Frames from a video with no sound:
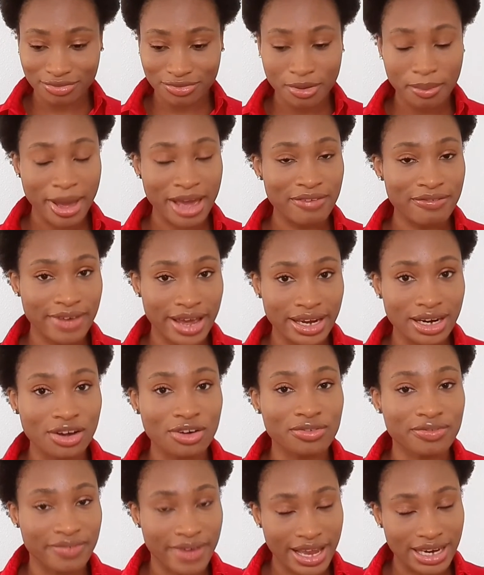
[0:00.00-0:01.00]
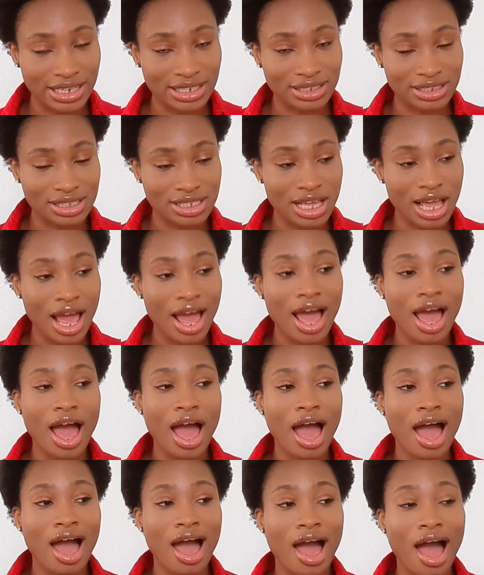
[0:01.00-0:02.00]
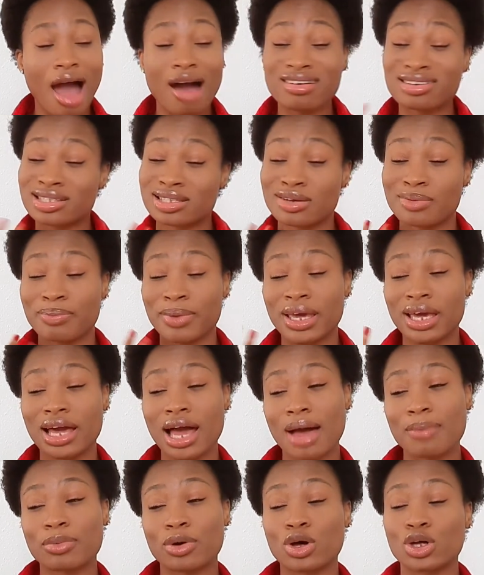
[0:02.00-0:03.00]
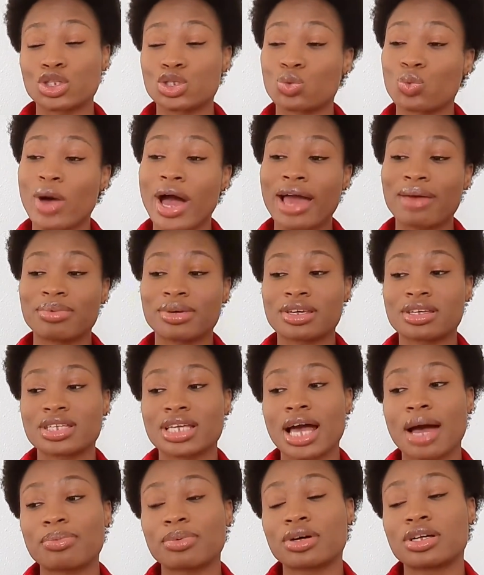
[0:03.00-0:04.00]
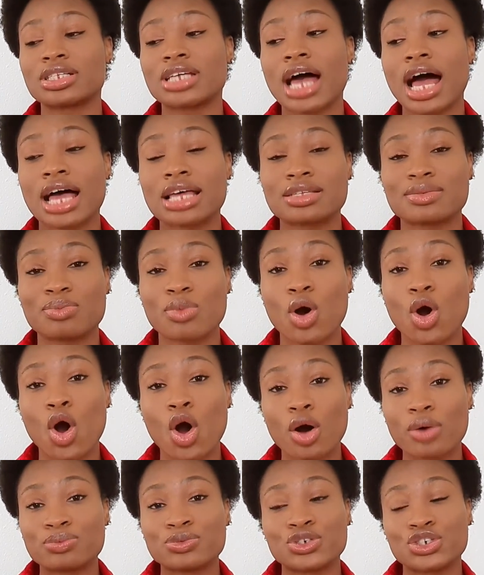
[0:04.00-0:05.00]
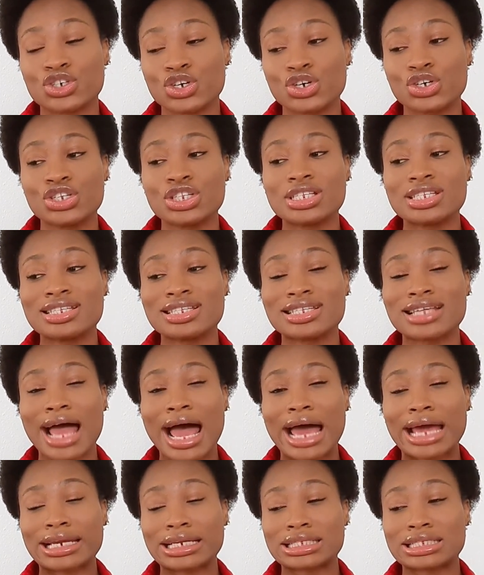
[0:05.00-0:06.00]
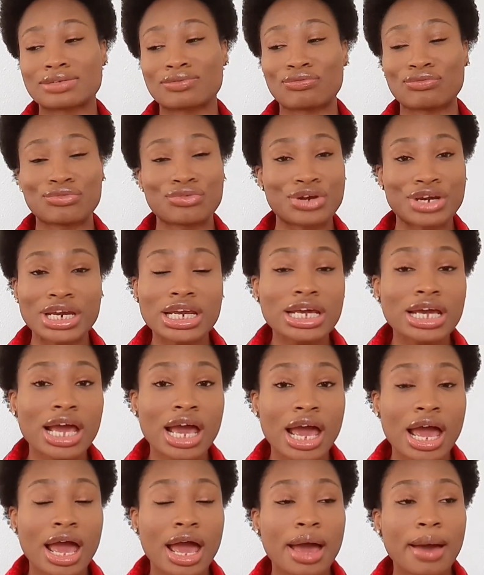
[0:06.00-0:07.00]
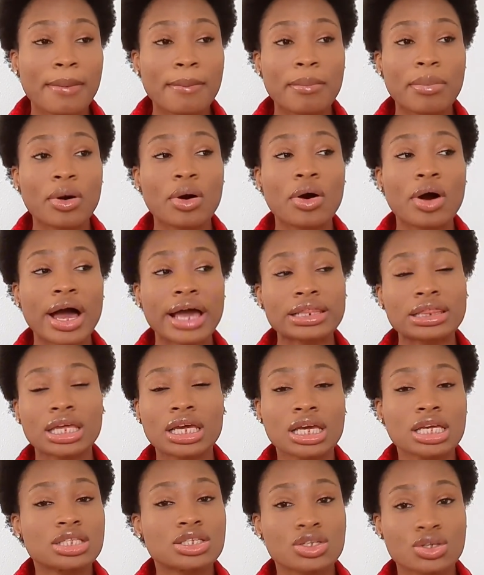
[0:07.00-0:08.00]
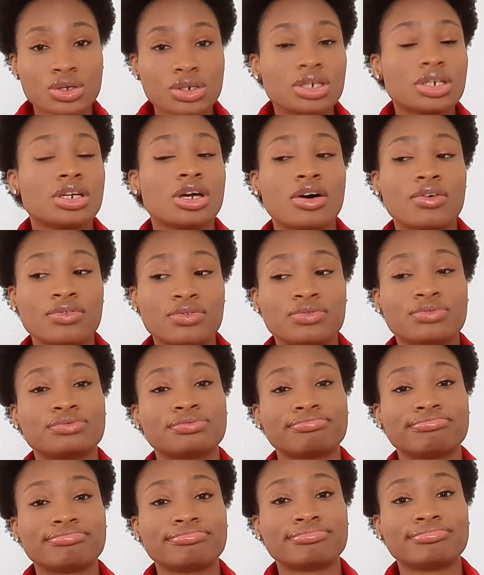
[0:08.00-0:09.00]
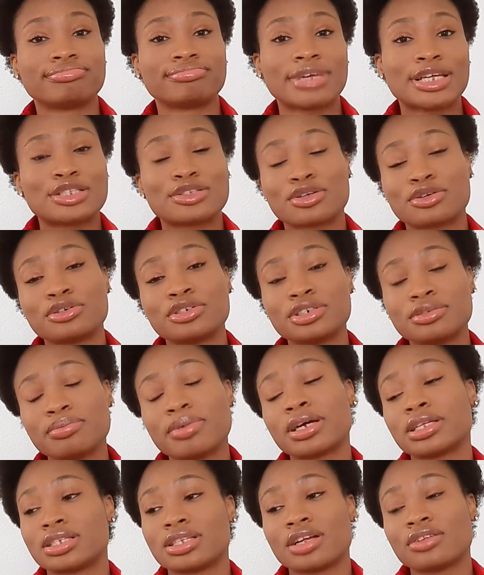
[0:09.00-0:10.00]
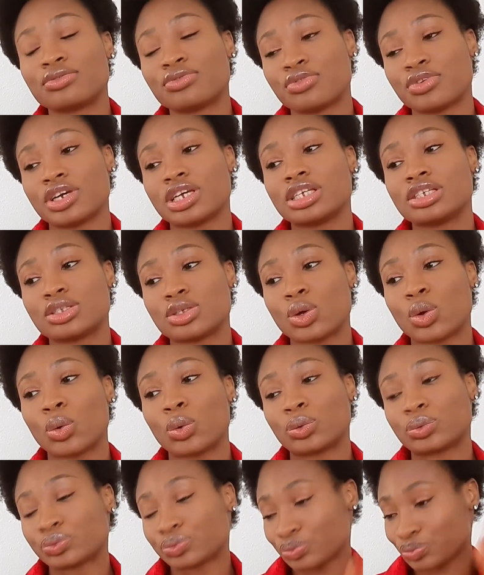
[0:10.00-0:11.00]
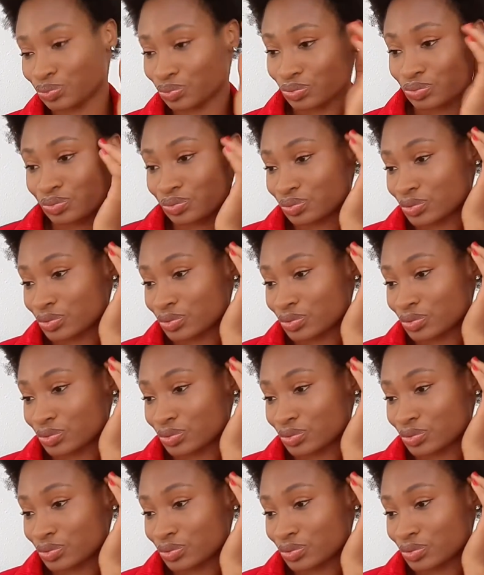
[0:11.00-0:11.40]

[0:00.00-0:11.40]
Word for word: for my final verdict, I'll still pick CapCut. Why? Because CapCut has more options and it's free, but I think it's good enough. It's good, but it's not free, so I